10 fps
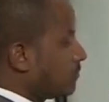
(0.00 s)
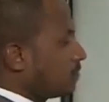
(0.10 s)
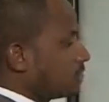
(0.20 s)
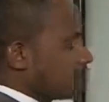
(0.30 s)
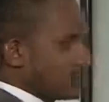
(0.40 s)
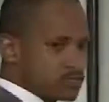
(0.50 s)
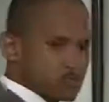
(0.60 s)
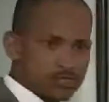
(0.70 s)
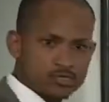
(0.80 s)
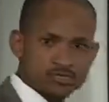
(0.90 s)
I want you
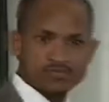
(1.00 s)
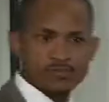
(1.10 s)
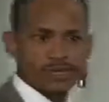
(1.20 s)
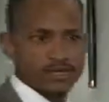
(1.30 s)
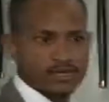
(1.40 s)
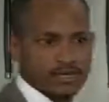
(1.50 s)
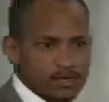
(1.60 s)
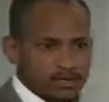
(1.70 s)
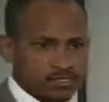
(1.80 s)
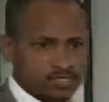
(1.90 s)
also to pay
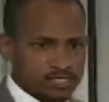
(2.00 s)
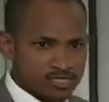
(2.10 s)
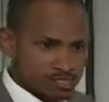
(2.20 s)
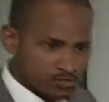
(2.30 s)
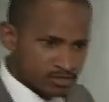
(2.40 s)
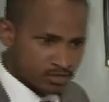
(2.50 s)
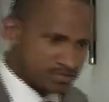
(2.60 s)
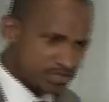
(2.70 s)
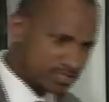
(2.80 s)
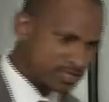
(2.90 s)
close attention, because
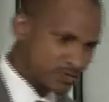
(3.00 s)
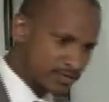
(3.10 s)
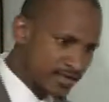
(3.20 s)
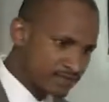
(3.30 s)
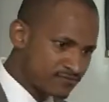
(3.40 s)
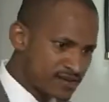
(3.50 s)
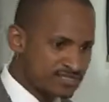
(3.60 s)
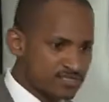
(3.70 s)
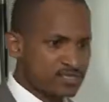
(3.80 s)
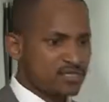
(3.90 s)
as we advanced,
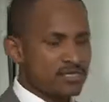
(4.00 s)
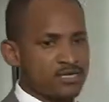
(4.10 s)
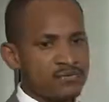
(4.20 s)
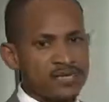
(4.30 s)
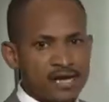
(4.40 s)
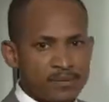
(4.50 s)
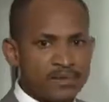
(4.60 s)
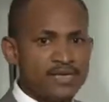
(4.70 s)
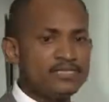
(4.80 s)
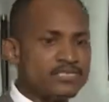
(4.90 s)
they become
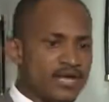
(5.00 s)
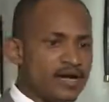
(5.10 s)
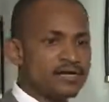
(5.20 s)
easier,